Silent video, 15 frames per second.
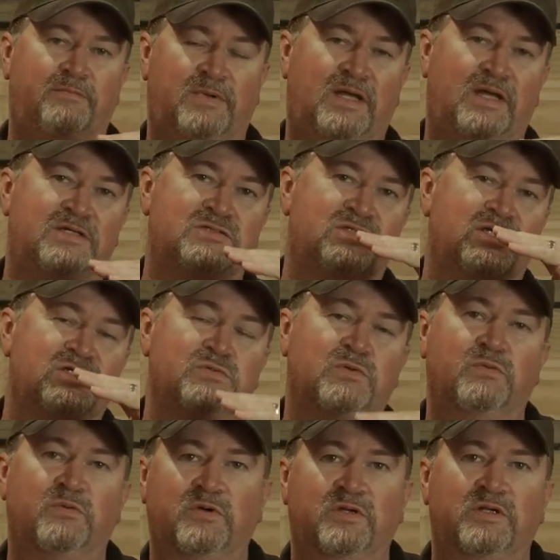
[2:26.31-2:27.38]
mice. That's what
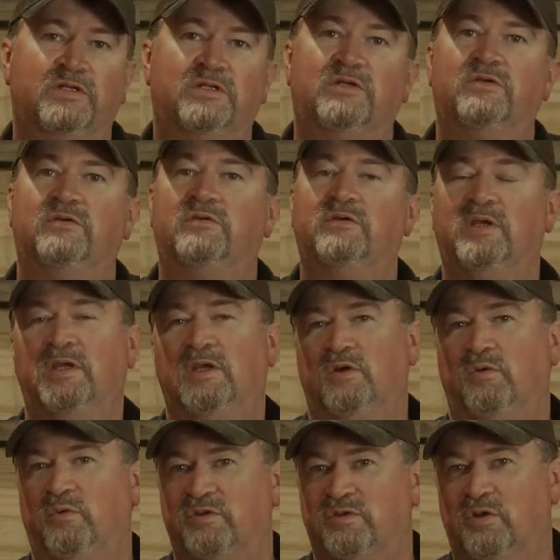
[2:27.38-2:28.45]
we're going to do
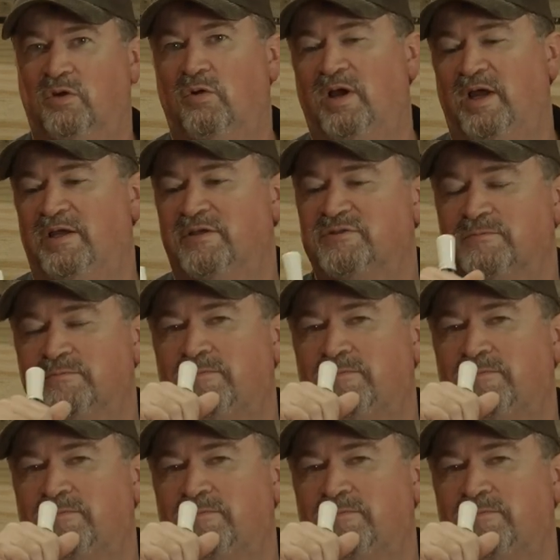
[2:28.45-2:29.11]
with the quacks.